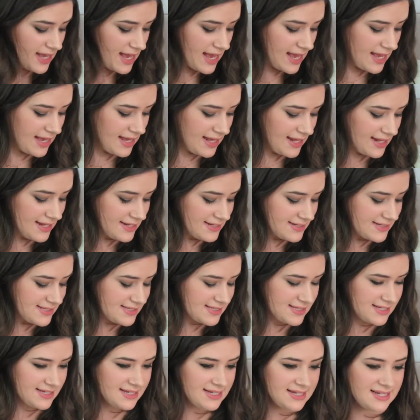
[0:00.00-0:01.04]
And
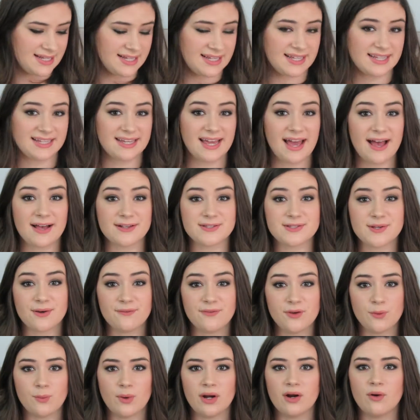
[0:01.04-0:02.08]
yeah, so
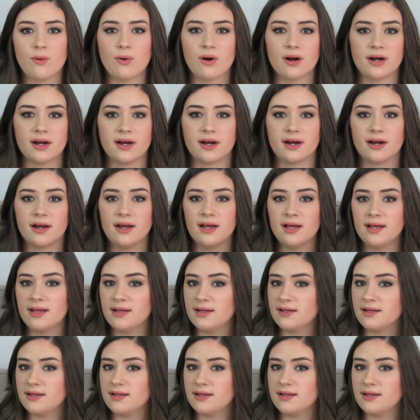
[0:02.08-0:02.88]
if you want to order